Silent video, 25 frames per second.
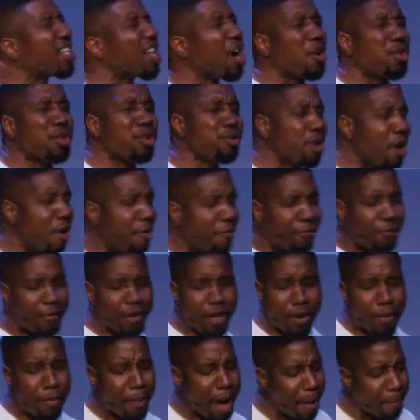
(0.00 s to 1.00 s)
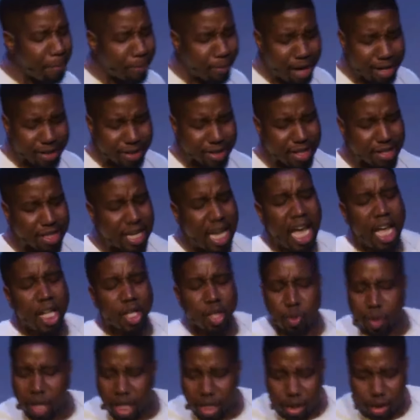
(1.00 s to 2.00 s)
though you don't feel my presence,
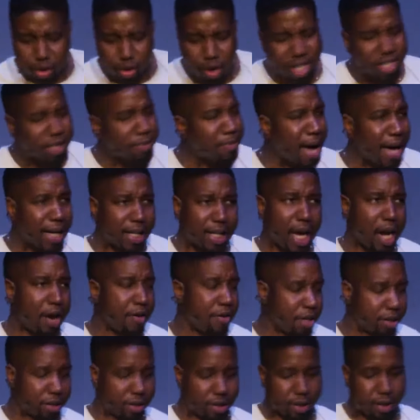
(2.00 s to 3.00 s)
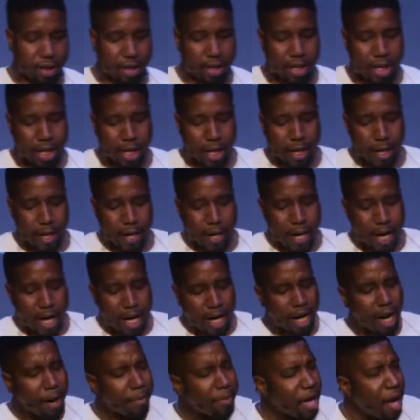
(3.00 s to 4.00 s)
you can trust my character.
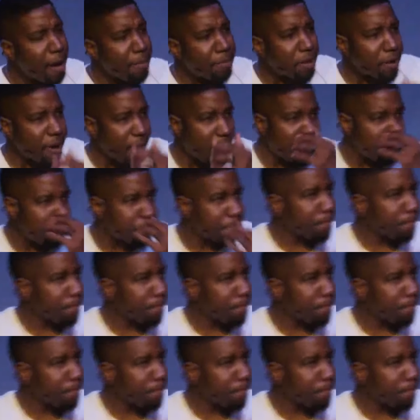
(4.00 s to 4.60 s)
But let me help you out.